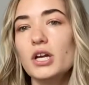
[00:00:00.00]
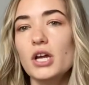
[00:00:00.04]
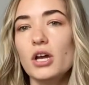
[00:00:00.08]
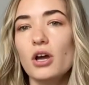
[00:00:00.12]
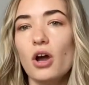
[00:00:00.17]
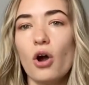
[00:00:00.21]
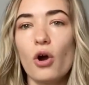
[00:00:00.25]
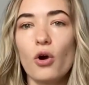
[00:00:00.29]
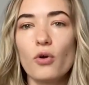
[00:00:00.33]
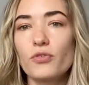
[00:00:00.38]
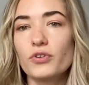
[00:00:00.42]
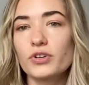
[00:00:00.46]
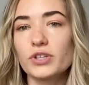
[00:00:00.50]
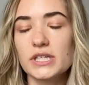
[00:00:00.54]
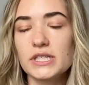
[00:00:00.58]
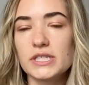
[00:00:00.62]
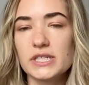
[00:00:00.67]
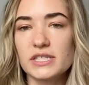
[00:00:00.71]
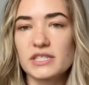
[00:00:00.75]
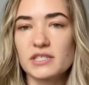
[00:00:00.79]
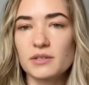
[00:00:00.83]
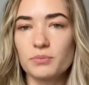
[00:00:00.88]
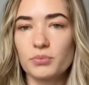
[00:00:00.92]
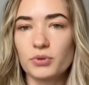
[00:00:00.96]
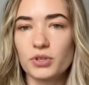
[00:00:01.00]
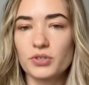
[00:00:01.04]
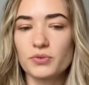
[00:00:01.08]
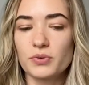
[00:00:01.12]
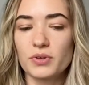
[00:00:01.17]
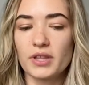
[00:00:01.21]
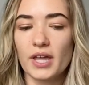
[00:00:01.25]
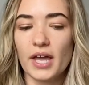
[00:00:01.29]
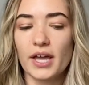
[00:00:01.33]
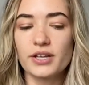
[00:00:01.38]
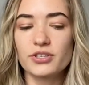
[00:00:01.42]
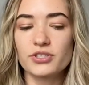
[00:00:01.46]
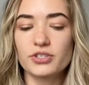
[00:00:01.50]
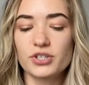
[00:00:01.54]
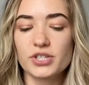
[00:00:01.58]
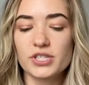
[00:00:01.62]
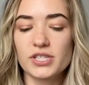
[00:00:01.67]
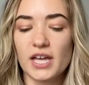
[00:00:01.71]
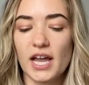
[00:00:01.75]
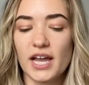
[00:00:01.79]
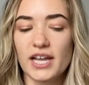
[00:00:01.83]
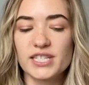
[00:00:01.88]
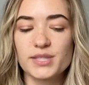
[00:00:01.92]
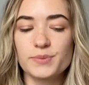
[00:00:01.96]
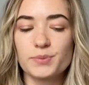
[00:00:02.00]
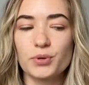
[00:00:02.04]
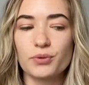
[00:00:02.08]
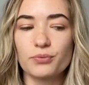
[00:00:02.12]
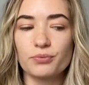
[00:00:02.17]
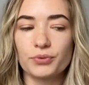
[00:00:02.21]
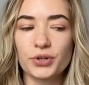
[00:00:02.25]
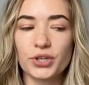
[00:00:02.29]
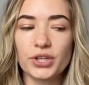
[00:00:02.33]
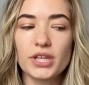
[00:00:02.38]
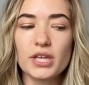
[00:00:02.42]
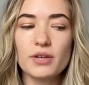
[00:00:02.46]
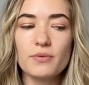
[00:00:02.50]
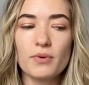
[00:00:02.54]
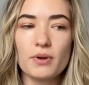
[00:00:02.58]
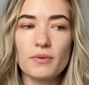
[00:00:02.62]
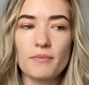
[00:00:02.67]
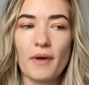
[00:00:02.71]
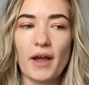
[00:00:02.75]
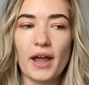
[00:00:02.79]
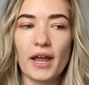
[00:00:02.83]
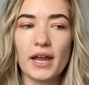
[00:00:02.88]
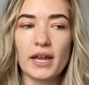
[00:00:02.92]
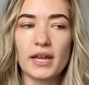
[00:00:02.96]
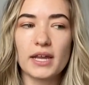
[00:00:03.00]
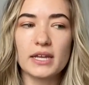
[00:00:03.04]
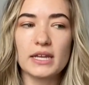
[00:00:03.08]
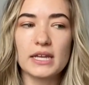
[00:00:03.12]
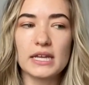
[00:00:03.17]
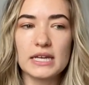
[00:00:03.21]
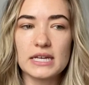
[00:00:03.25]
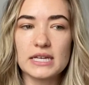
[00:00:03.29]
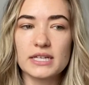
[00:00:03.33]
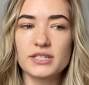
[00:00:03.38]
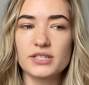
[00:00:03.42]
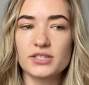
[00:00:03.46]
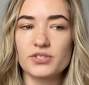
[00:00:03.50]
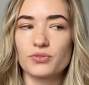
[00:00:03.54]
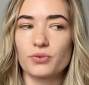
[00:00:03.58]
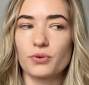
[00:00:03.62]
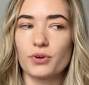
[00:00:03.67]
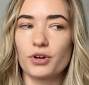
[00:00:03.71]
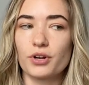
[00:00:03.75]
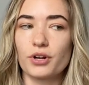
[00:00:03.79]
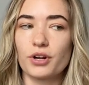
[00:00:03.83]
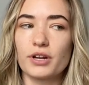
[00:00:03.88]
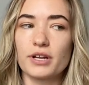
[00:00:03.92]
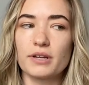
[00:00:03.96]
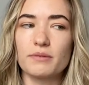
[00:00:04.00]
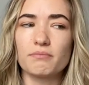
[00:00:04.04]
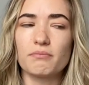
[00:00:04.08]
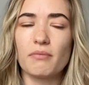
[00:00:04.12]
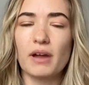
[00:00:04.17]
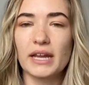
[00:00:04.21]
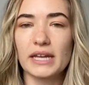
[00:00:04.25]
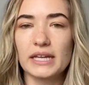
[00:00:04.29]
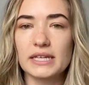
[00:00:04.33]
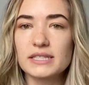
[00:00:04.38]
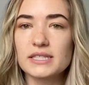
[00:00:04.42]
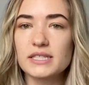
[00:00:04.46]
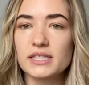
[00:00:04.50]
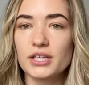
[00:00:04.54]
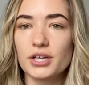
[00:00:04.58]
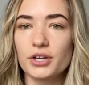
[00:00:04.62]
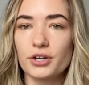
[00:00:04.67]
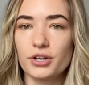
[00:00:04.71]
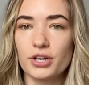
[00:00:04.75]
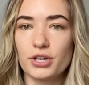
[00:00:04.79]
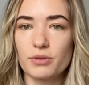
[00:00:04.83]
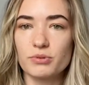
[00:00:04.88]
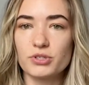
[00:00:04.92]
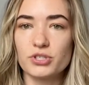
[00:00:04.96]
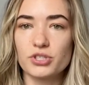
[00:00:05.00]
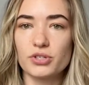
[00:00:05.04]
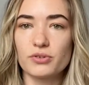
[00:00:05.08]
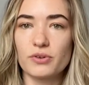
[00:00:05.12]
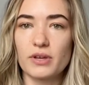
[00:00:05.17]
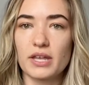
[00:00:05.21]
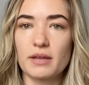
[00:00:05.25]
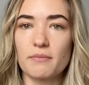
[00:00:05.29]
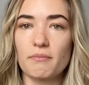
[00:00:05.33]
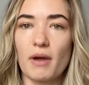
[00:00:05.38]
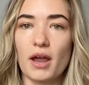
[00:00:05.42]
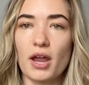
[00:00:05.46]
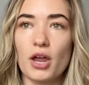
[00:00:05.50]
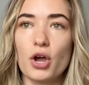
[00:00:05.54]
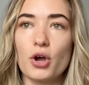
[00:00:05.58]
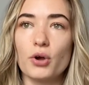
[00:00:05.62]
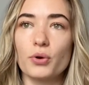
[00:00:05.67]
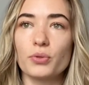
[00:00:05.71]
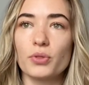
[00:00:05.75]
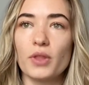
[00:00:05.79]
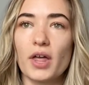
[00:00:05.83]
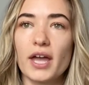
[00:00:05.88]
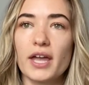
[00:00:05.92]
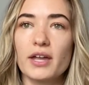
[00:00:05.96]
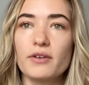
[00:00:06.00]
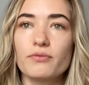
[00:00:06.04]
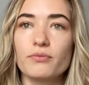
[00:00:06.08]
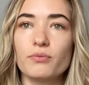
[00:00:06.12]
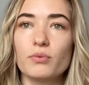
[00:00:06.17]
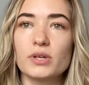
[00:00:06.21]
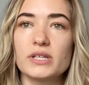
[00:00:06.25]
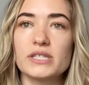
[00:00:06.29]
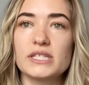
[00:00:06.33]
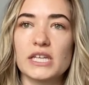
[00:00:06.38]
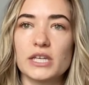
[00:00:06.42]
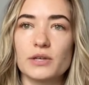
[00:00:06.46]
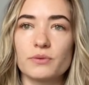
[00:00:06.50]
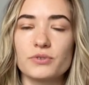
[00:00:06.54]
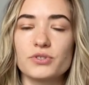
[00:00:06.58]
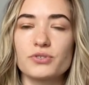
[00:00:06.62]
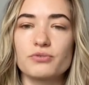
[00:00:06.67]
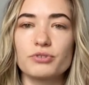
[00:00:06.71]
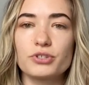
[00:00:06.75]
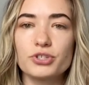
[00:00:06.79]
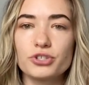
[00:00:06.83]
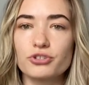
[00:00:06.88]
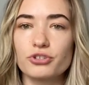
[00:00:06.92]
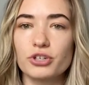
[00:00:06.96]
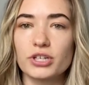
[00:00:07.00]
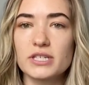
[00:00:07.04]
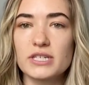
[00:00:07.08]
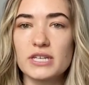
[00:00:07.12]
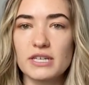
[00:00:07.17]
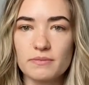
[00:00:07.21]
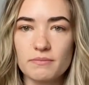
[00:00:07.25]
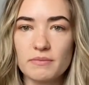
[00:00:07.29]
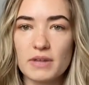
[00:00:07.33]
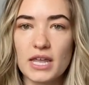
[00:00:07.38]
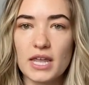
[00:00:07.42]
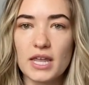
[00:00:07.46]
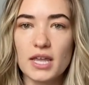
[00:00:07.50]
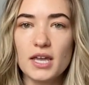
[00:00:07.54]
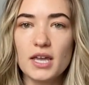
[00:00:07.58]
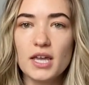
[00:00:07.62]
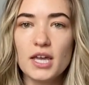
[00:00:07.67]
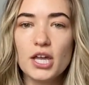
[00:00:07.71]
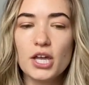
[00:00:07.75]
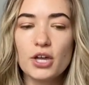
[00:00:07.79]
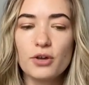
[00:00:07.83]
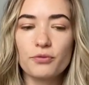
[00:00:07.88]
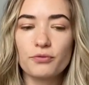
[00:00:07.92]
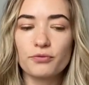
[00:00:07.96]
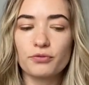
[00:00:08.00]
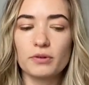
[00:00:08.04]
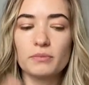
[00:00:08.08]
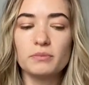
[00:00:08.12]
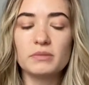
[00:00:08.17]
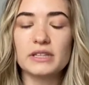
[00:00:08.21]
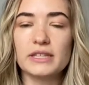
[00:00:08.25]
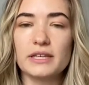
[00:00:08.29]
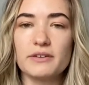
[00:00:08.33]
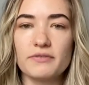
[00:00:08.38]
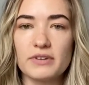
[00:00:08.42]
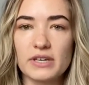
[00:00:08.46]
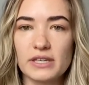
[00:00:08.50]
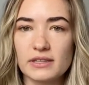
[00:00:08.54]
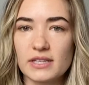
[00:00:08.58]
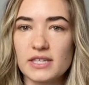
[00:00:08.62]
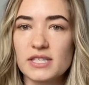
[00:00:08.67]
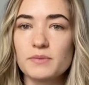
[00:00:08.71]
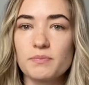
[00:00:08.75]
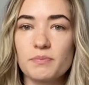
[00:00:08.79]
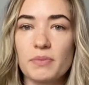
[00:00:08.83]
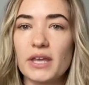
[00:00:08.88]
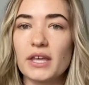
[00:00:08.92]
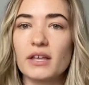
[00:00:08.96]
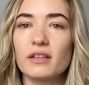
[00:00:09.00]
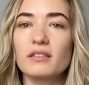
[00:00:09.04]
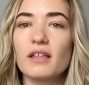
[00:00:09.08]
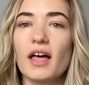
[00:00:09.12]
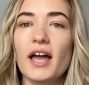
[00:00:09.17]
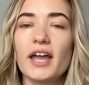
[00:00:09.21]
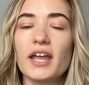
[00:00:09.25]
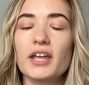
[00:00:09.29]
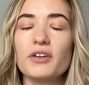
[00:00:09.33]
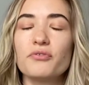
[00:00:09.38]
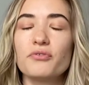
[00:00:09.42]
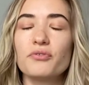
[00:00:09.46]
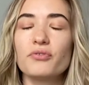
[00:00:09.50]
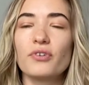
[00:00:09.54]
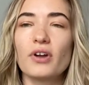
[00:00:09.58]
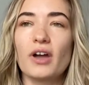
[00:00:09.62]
overly disciplined with exercise, but really what my eating disorder and my insecurity was doing in my own life was it was restricting me from living this big life.